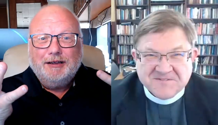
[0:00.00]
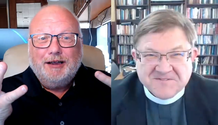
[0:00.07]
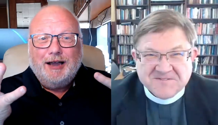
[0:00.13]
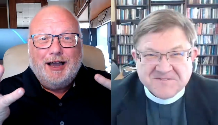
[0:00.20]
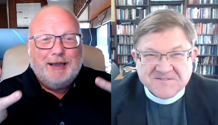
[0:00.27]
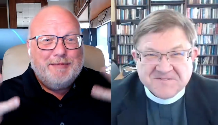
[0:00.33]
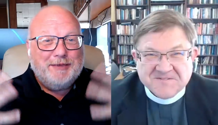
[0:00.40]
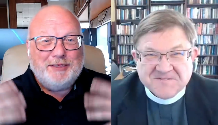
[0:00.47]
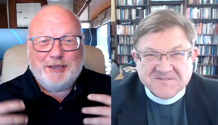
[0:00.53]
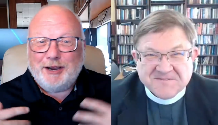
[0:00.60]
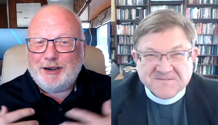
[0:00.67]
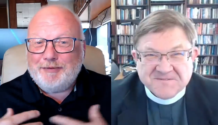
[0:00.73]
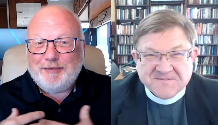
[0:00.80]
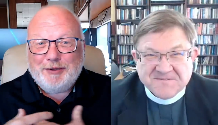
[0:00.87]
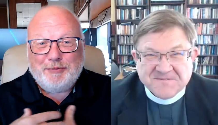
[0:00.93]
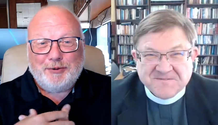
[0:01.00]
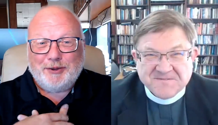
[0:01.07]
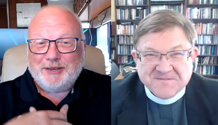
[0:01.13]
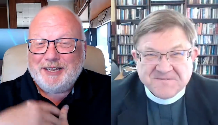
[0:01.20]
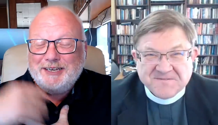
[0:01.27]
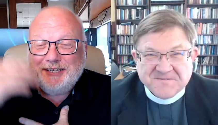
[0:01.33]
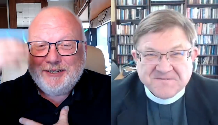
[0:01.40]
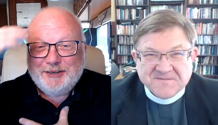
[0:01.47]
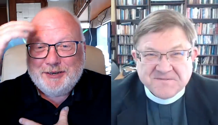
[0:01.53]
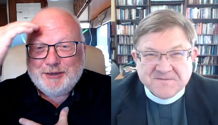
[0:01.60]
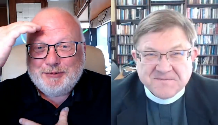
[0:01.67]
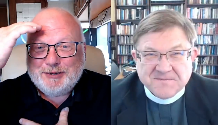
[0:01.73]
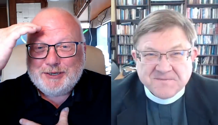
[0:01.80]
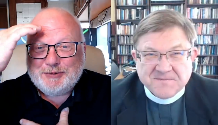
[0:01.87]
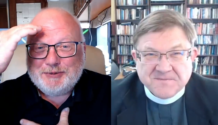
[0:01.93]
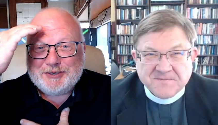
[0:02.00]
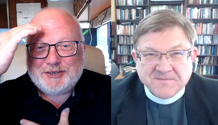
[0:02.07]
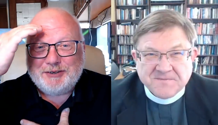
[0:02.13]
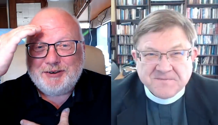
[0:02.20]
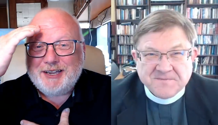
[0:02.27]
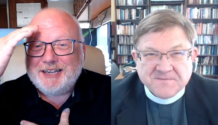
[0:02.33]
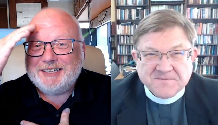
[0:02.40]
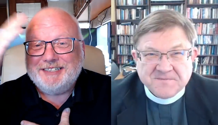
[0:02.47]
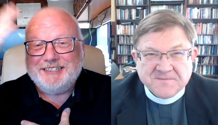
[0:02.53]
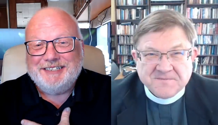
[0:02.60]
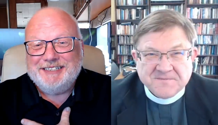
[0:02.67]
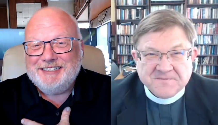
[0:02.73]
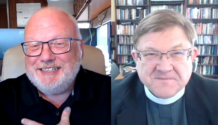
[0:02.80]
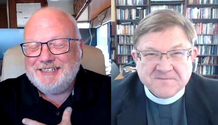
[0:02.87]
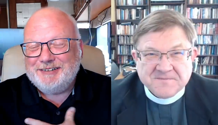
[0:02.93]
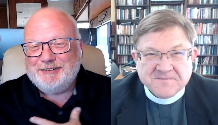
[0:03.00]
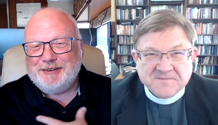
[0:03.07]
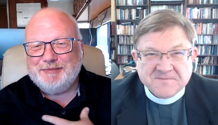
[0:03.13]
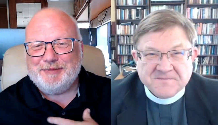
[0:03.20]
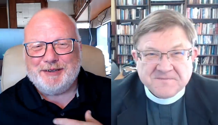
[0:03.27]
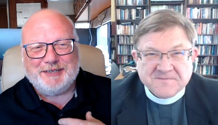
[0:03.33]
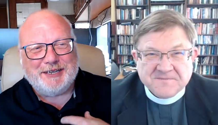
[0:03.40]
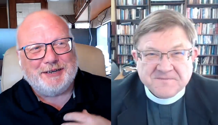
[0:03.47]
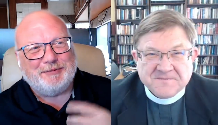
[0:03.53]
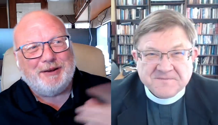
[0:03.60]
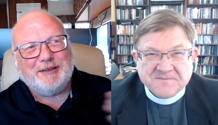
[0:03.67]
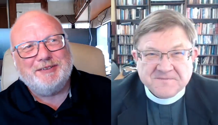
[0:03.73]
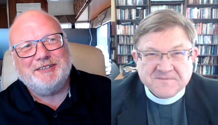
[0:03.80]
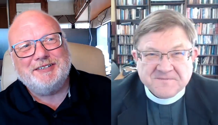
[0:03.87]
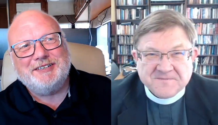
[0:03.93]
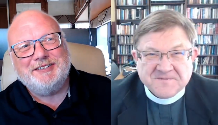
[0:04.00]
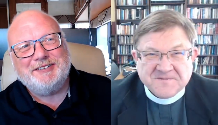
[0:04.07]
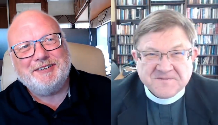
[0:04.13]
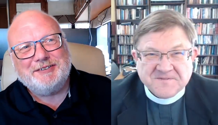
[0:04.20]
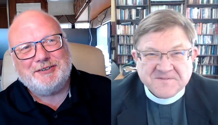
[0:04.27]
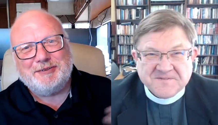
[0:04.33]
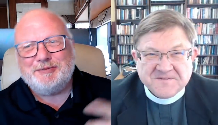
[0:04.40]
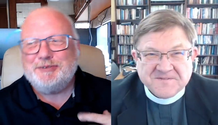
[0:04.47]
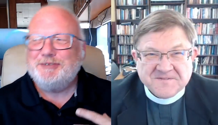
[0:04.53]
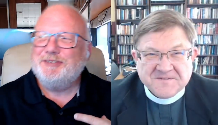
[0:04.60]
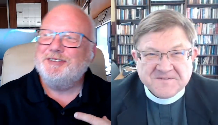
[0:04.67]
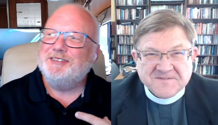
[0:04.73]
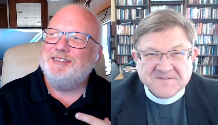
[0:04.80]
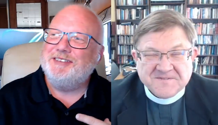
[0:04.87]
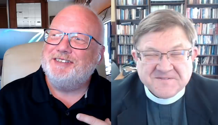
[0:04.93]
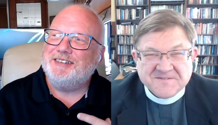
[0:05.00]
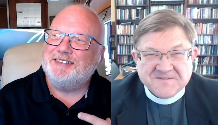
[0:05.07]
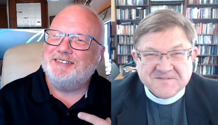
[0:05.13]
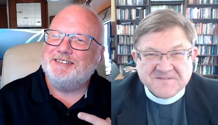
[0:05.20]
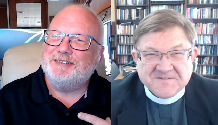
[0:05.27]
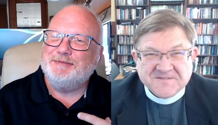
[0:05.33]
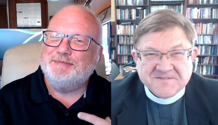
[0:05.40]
Speaker 1: I'm in the R V world. I need to know which one's correct, and you know, I'm going to take Route sixty-six or Route sixty-six.